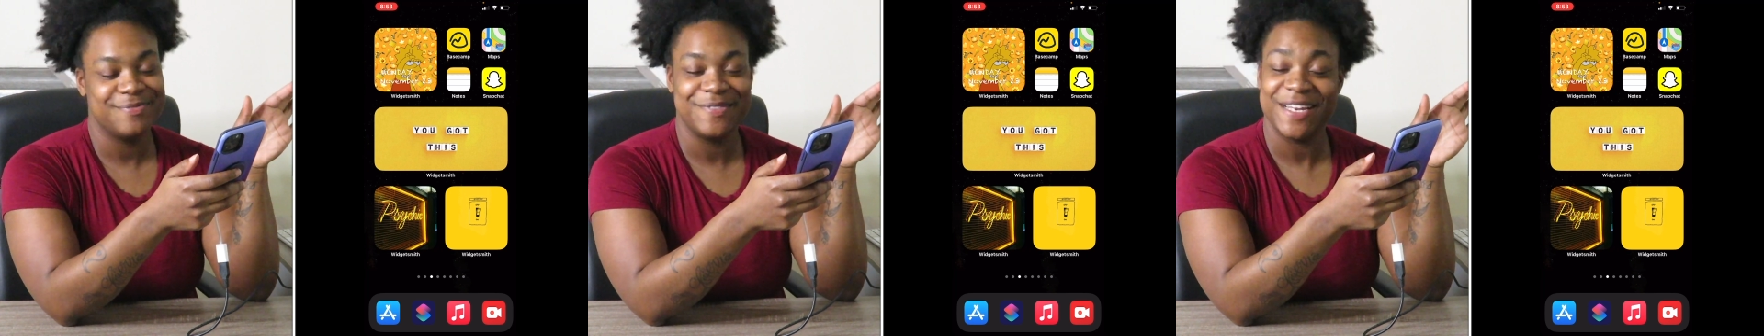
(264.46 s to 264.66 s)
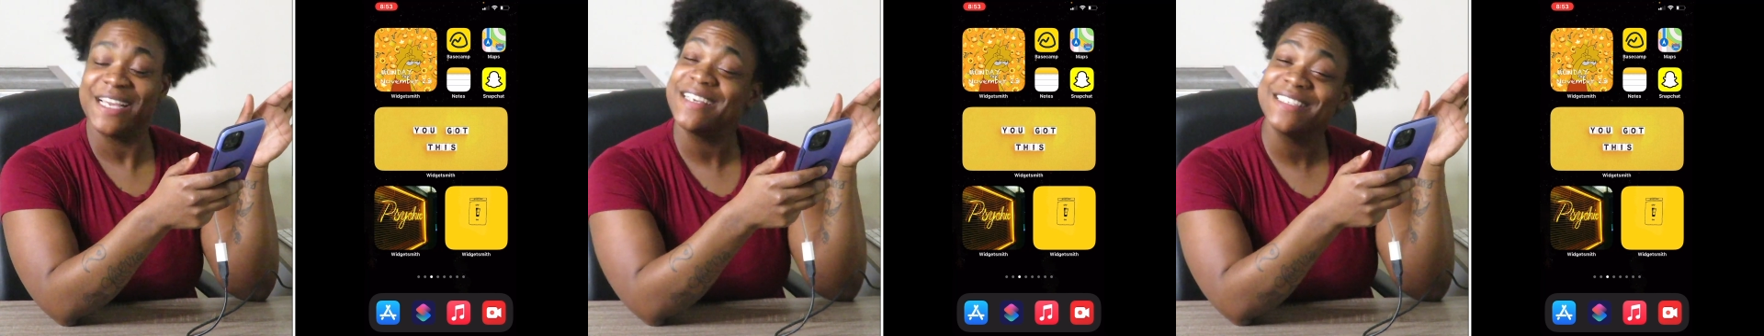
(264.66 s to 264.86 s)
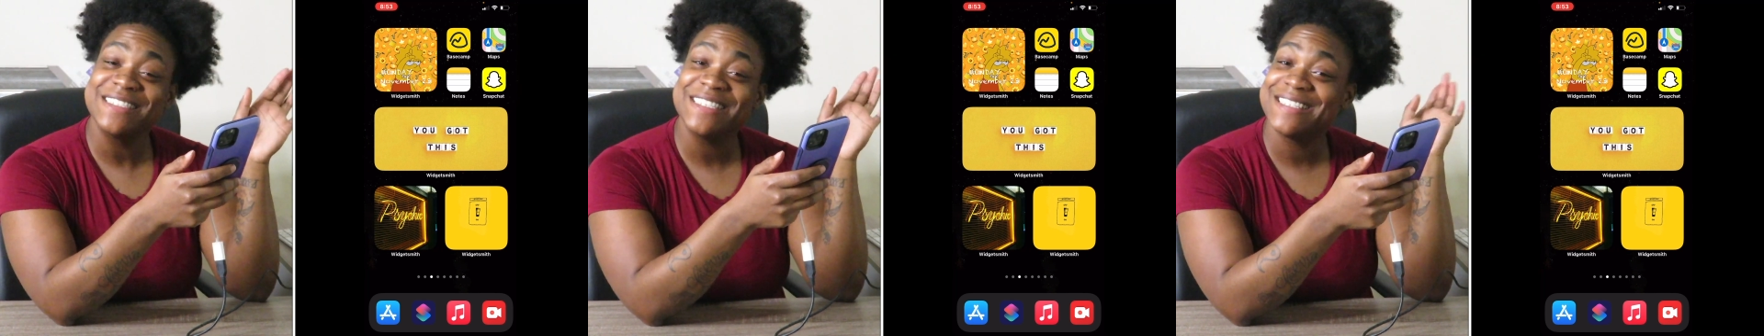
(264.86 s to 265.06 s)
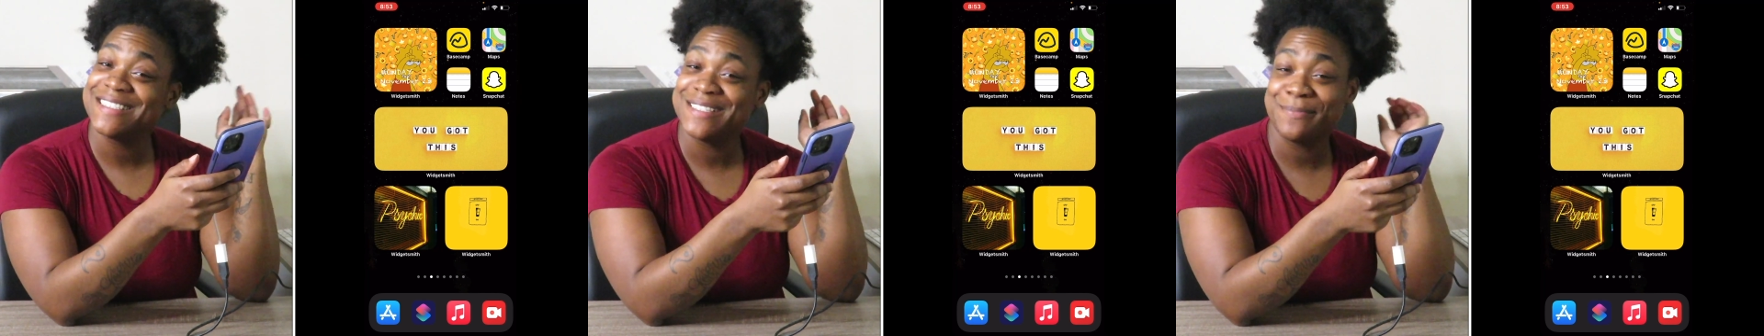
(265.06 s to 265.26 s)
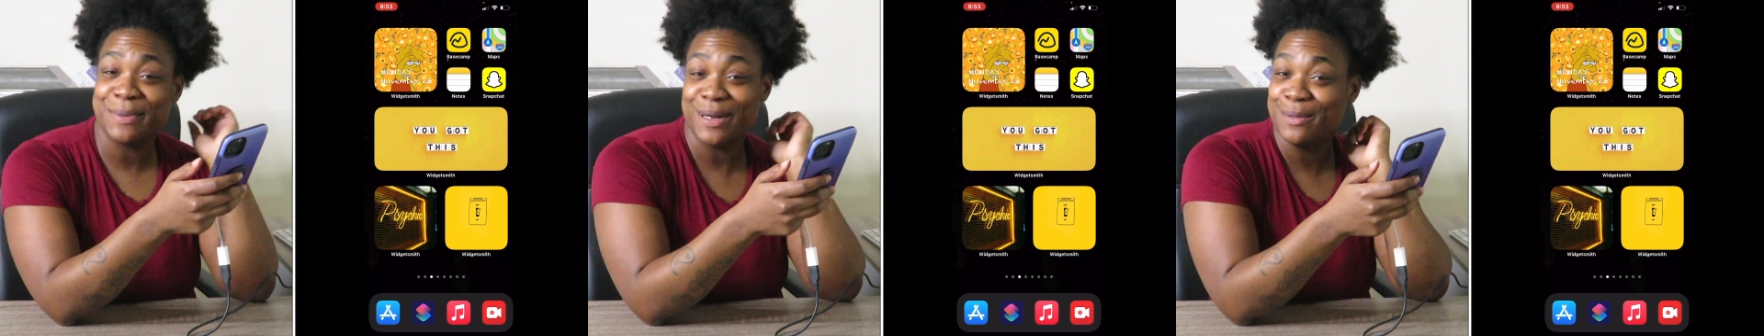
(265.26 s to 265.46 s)
Next is
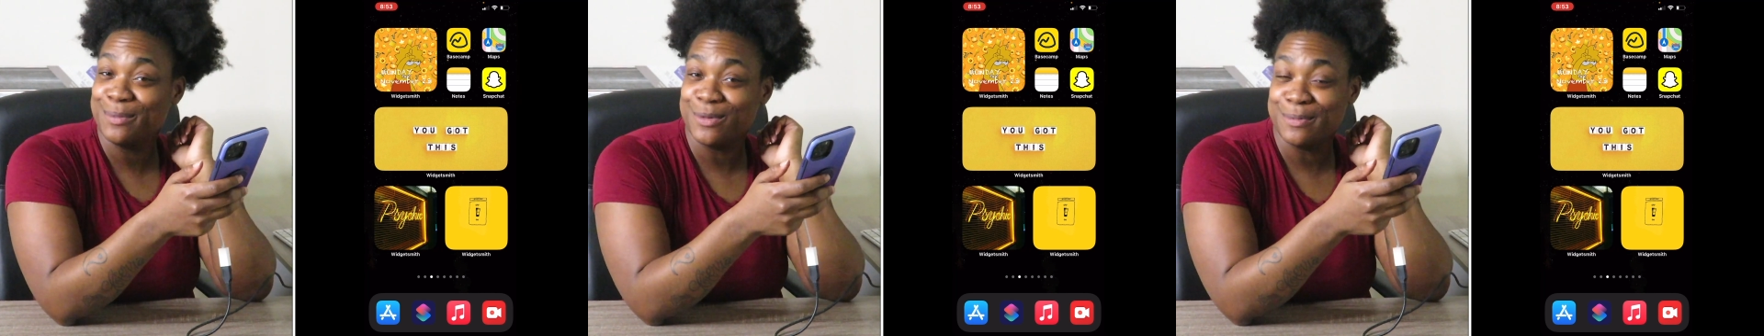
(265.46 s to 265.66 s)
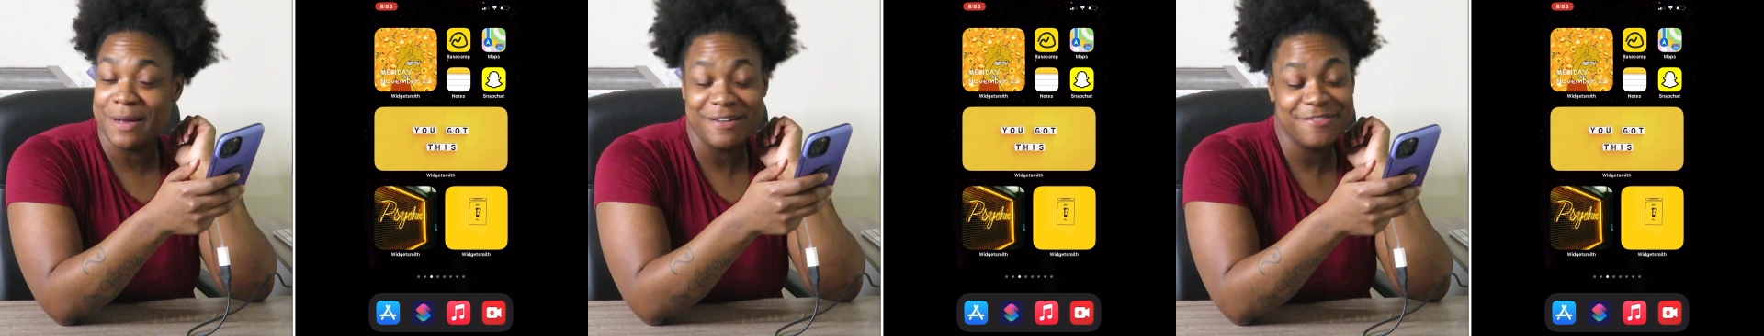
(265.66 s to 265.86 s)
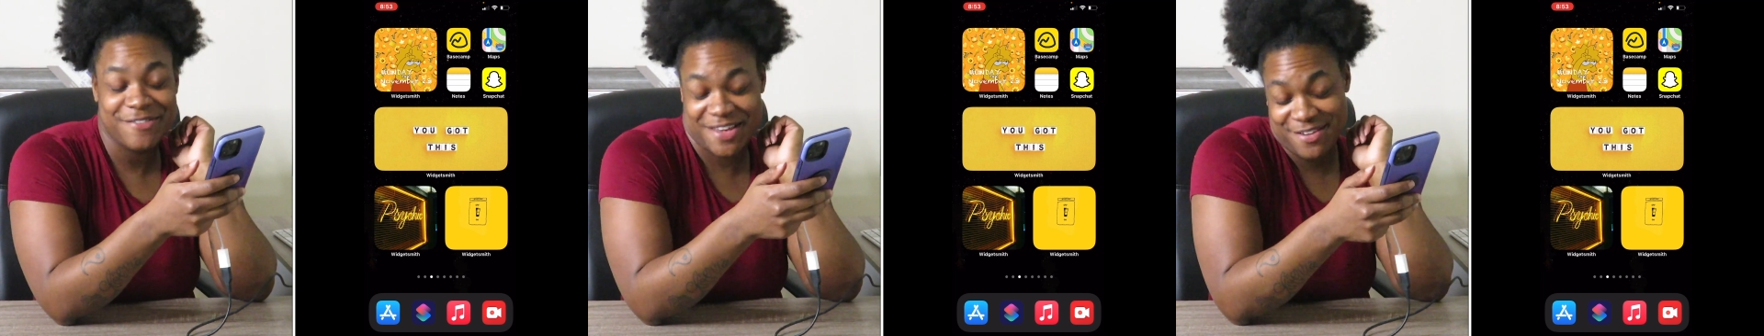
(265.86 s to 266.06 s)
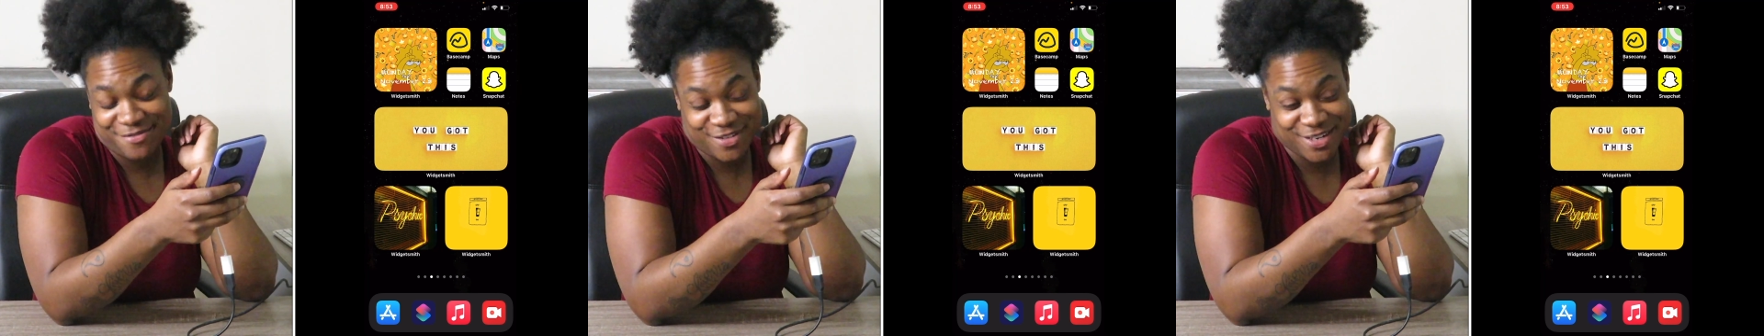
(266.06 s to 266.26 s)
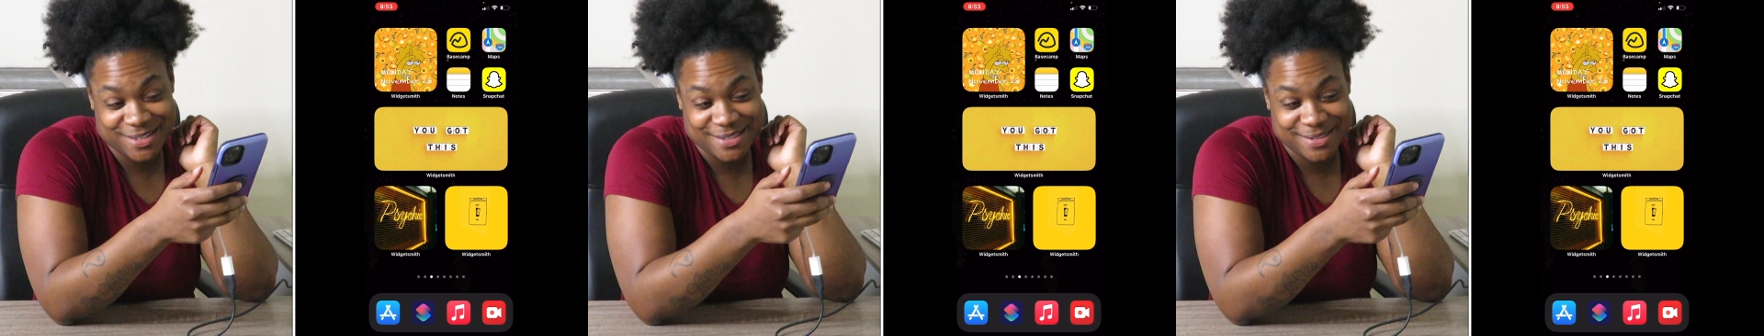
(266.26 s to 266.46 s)
the purple, my
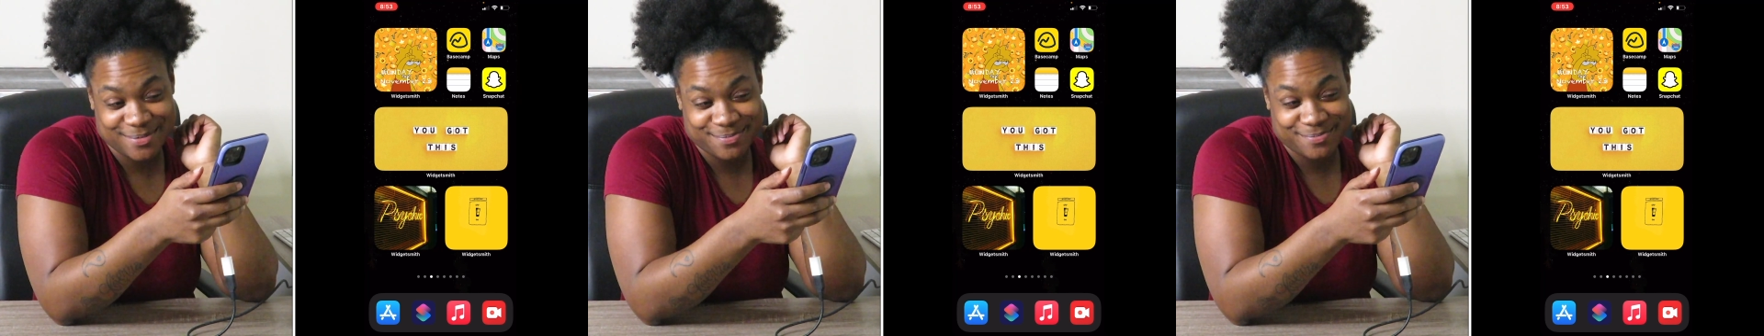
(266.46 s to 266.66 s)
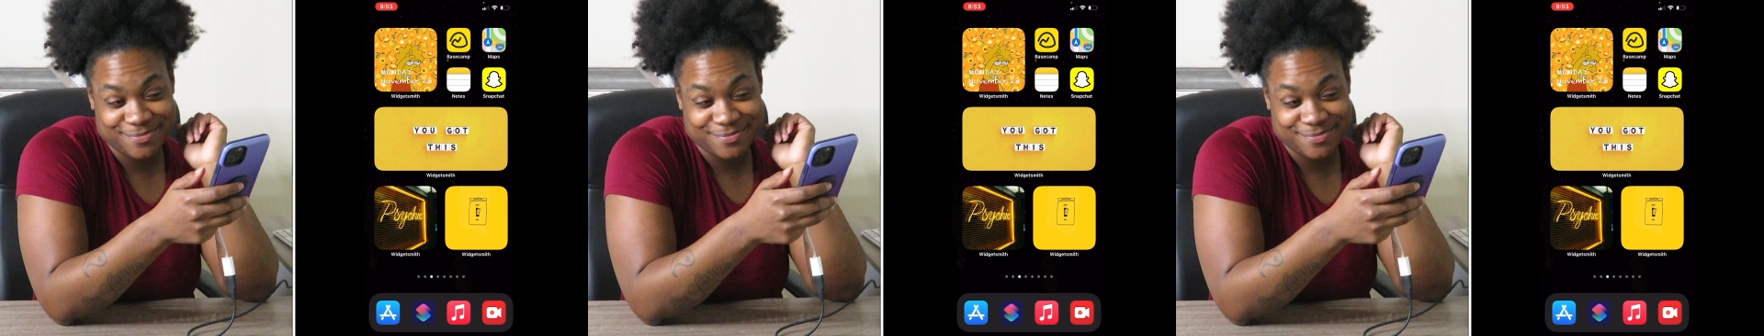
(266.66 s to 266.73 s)
favorite.